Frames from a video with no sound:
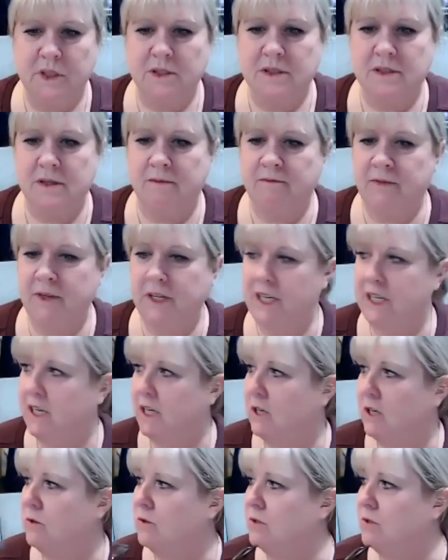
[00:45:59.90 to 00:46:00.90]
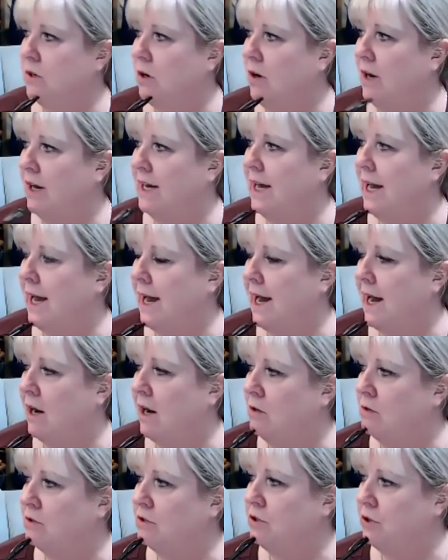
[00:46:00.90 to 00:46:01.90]
some videos on
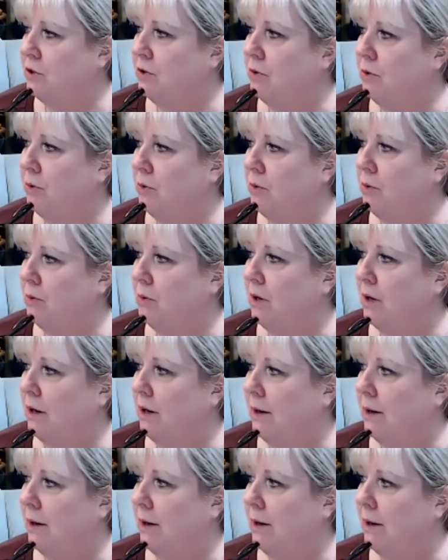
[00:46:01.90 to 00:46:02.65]
how to